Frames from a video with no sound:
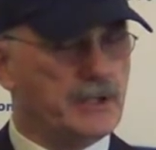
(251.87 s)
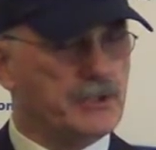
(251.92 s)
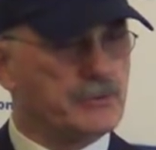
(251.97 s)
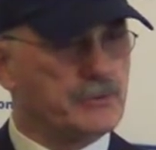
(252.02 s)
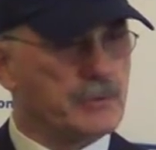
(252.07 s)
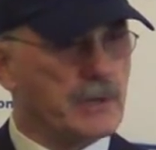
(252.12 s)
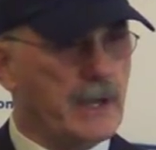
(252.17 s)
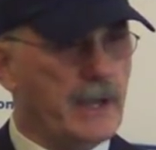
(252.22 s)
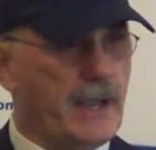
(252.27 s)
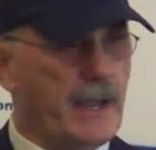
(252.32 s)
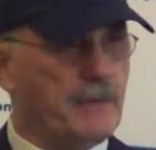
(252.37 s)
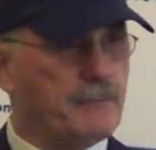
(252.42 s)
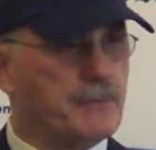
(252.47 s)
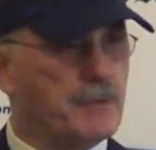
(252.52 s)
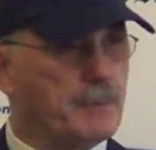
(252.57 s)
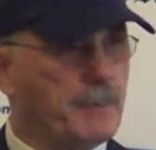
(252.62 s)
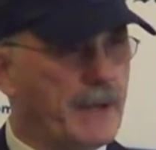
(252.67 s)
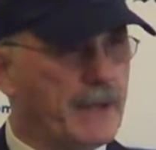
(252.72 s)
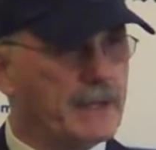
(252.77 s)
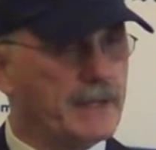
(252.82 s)
is
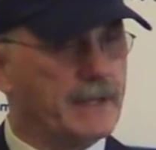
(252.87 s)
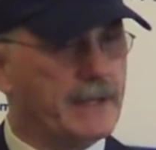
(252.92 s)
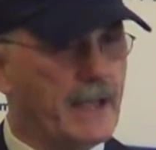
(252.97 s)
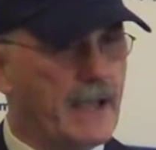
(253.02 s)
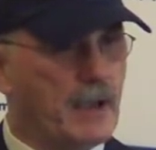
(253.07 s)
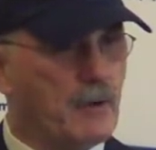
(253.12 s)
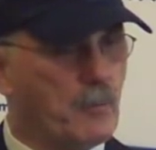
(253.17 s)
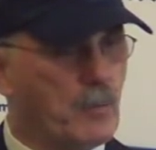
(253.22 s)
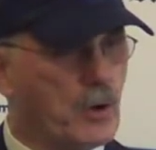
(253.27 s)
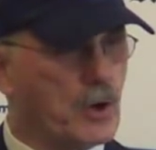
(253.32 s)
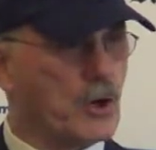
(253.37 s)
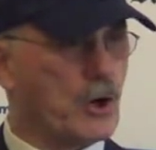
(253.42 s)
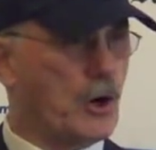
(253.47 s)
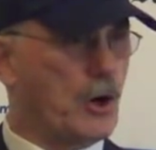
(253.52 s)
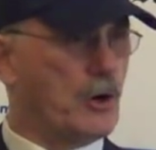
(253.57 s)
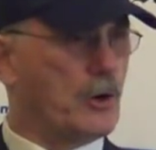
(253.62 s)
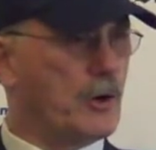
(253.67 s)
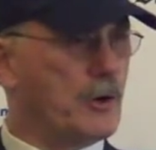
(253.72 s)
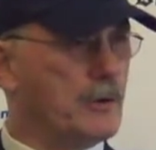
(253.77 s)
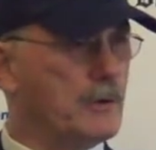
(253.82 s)
have to make a guy work
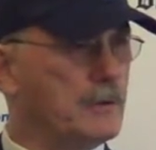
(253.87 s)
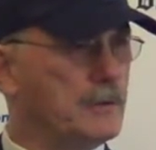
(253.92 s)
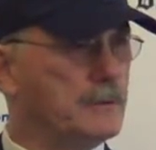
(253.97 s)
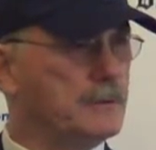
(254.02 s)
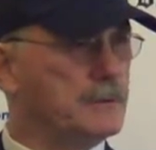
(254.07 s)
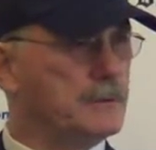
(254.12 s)
harder.